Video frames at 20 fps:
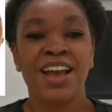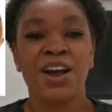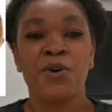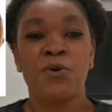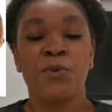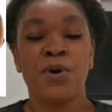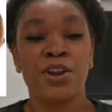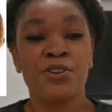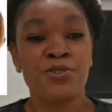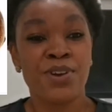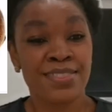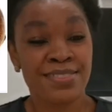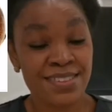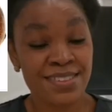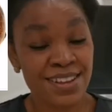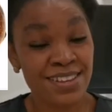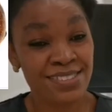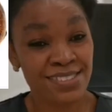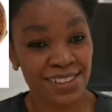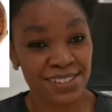When you are
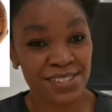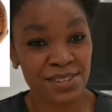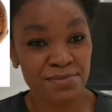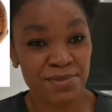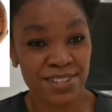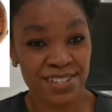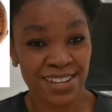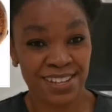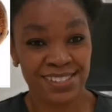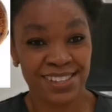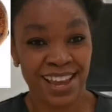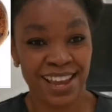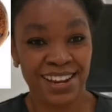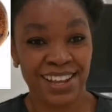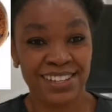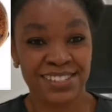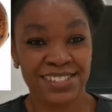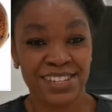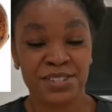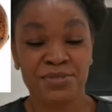3 centimeters
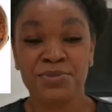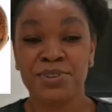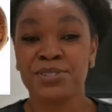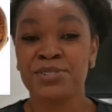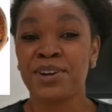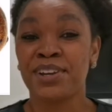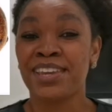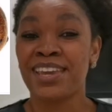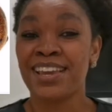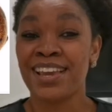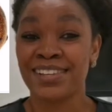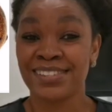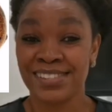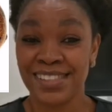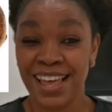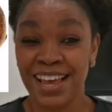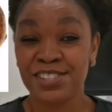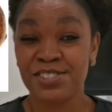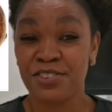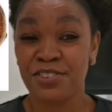dilated, we're talking a
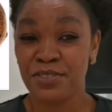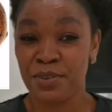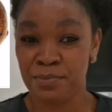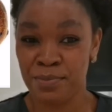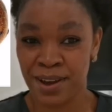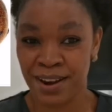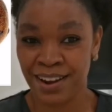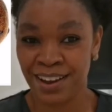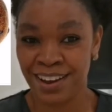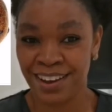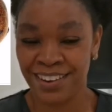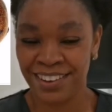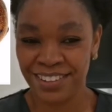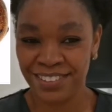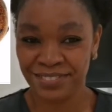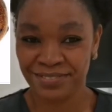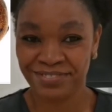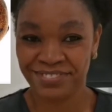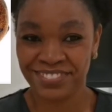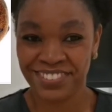slice of a
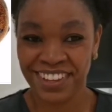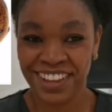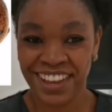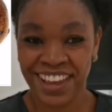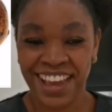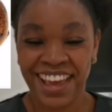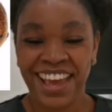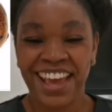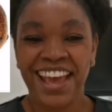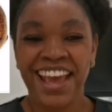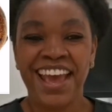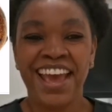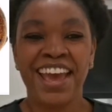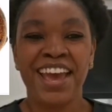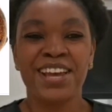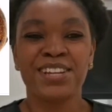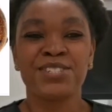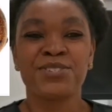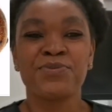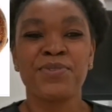banana.
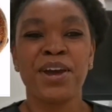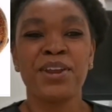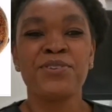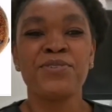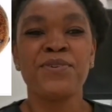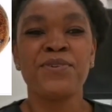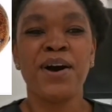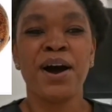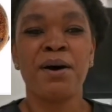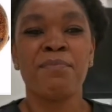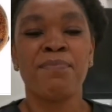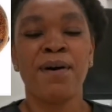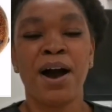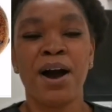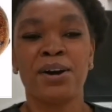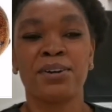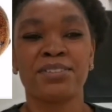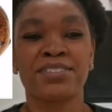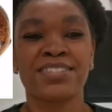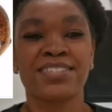And when you are
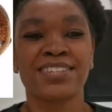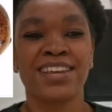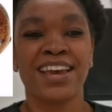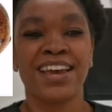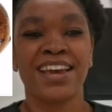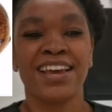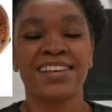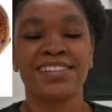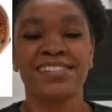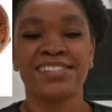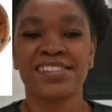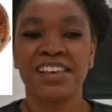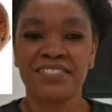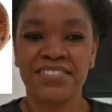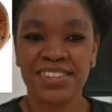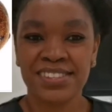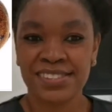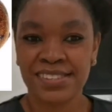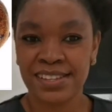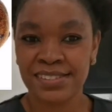about
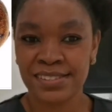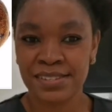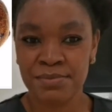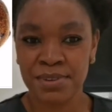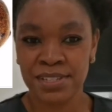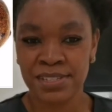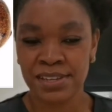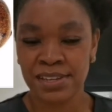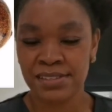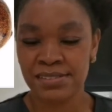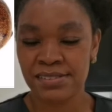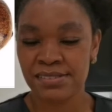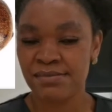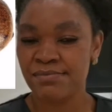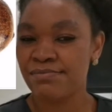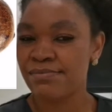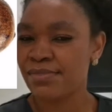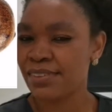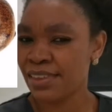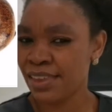7 centimeters,
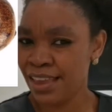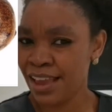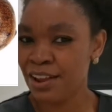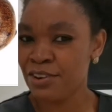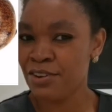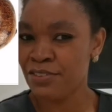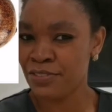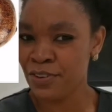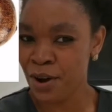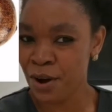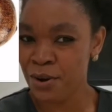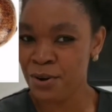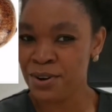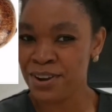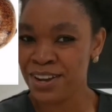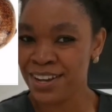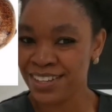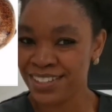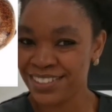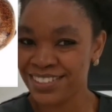can of Coke.